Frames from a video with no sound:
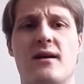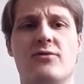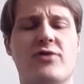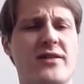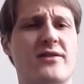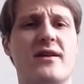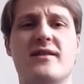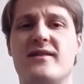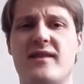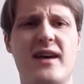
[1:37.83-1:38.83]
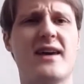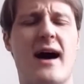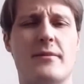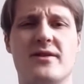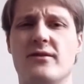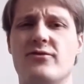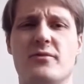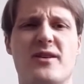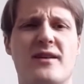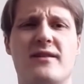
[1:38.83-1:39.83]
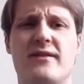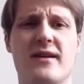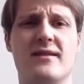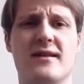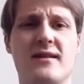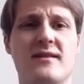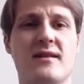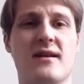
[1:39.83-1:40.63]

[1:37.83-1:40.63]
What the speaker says: dressed as a sea captain from the 1930s,